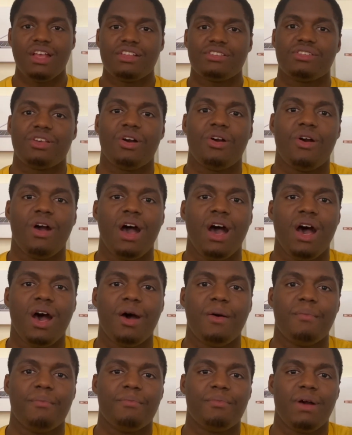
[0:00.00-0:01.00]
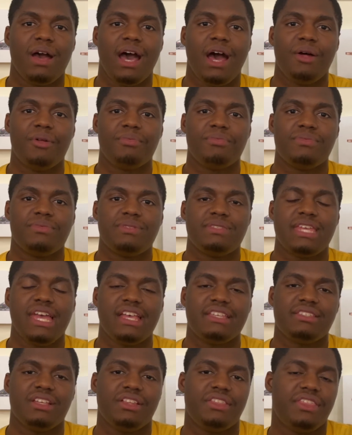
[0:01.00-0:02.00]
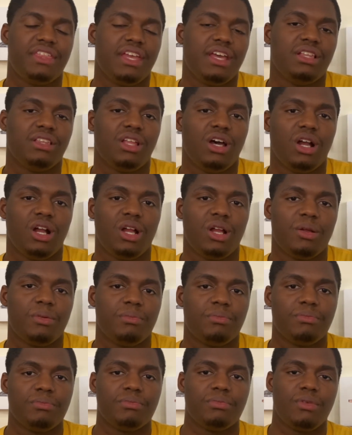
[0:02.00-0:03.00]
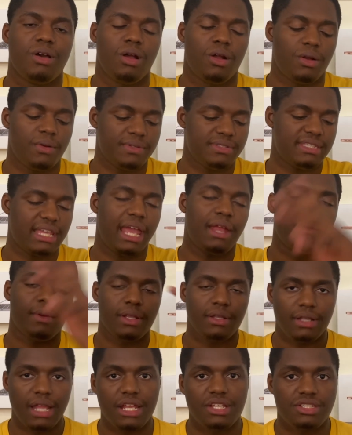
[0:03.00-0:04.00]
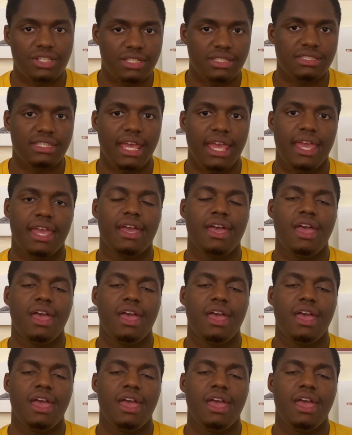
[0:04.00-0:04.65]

So I'll test out the alarm, or siren, I should say,